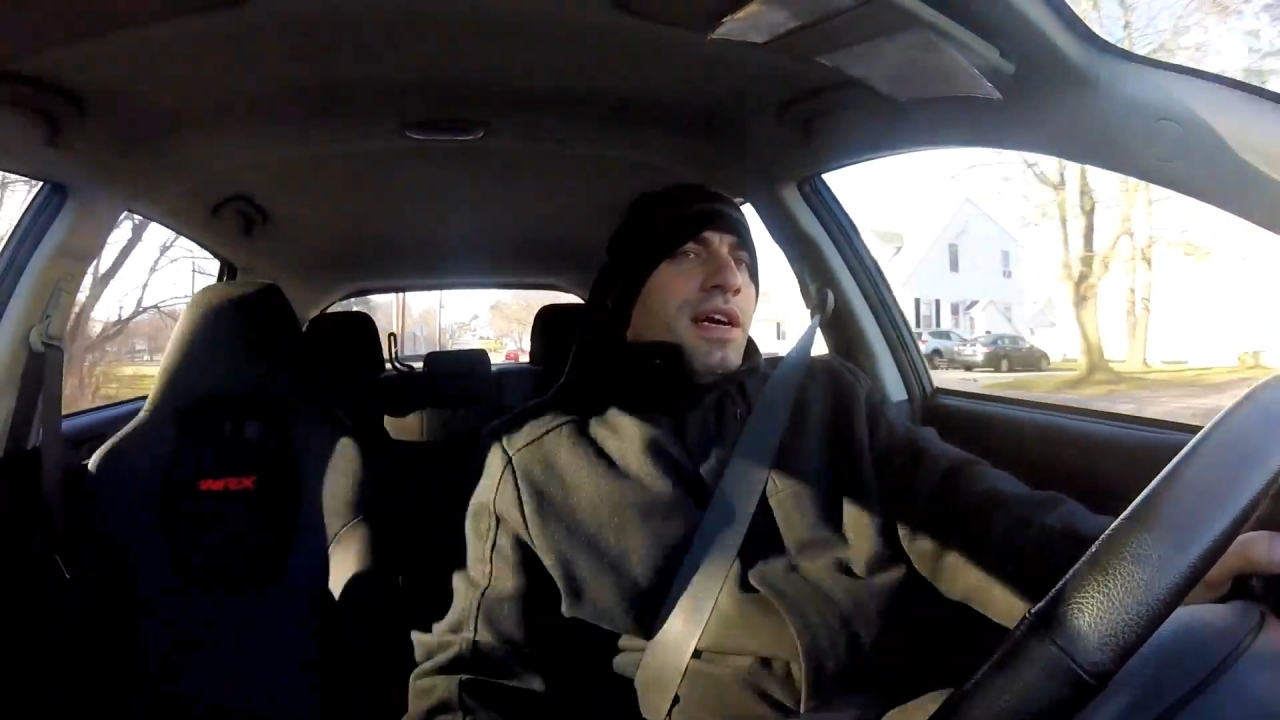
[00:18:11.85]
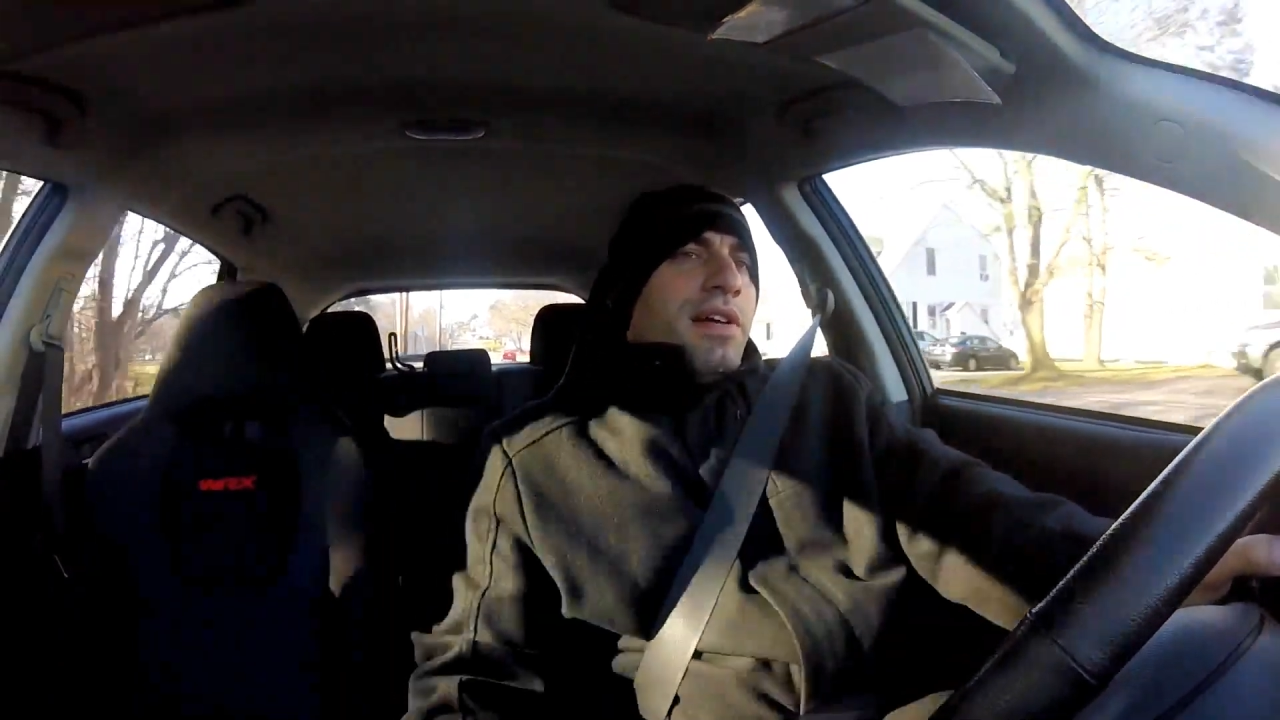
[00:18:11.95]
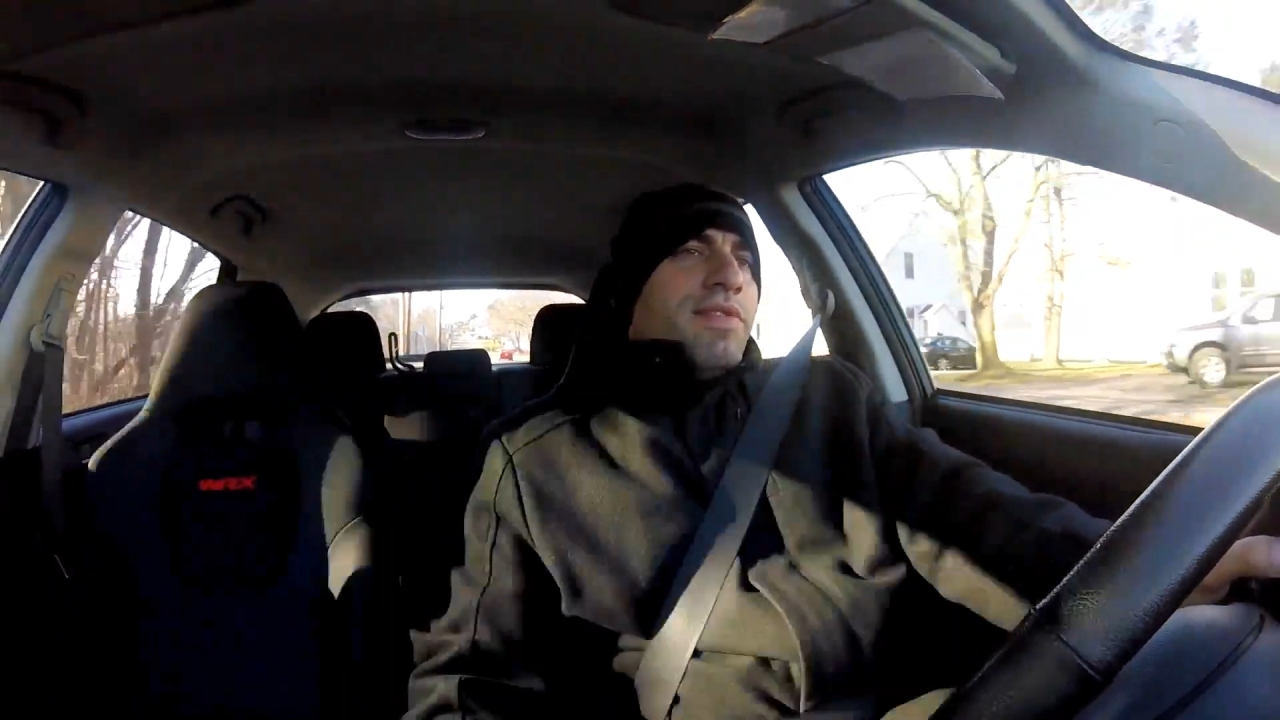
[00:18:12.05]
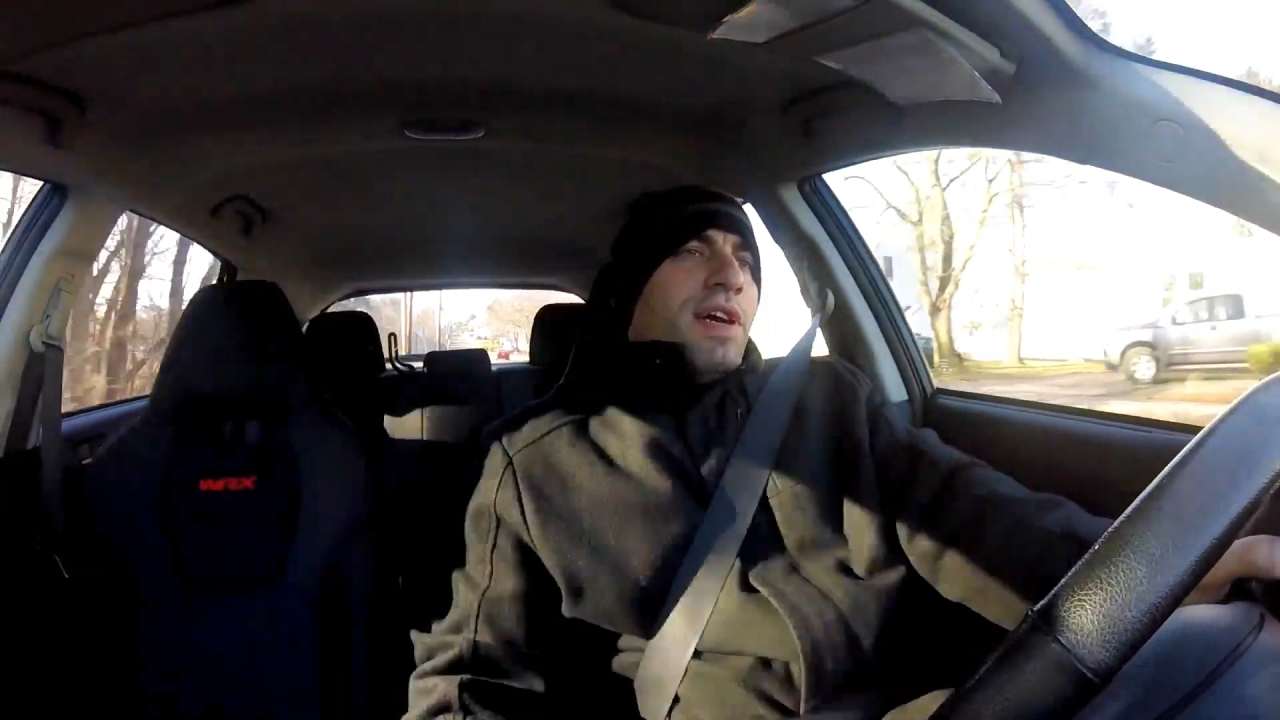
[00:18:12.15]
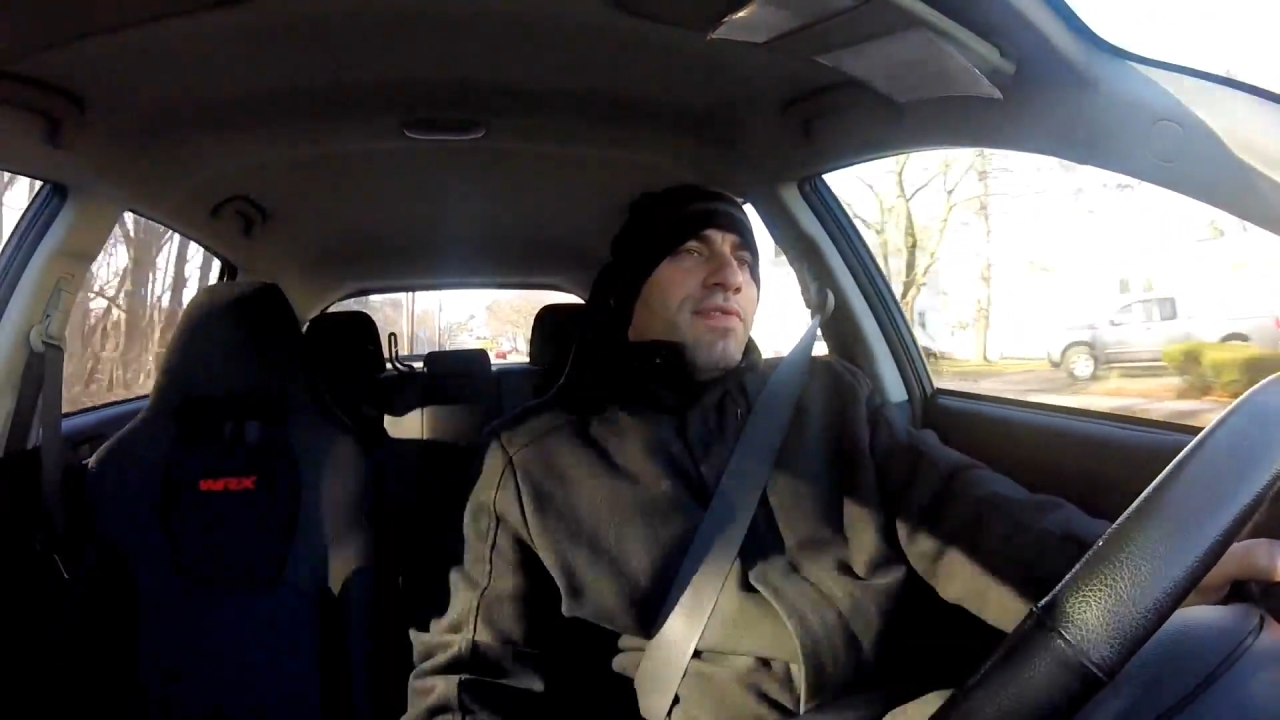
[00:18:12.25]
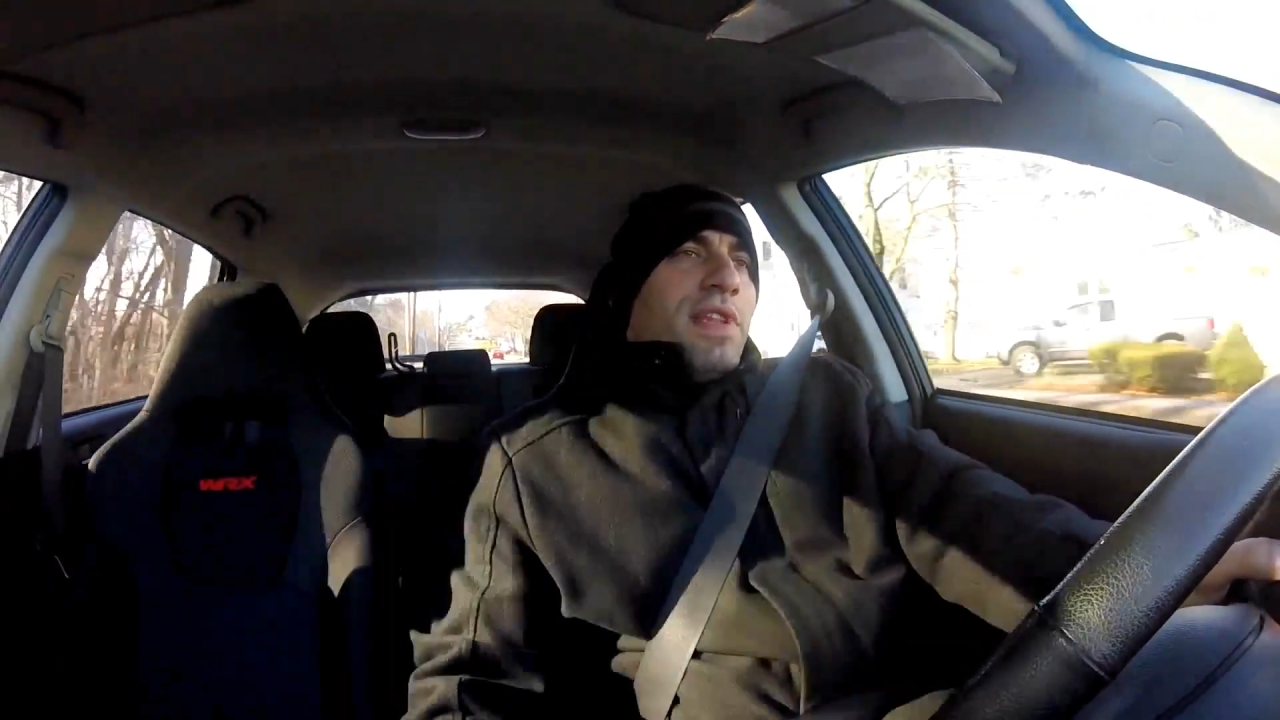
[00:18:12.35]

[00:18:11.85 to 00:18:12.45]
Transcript: I've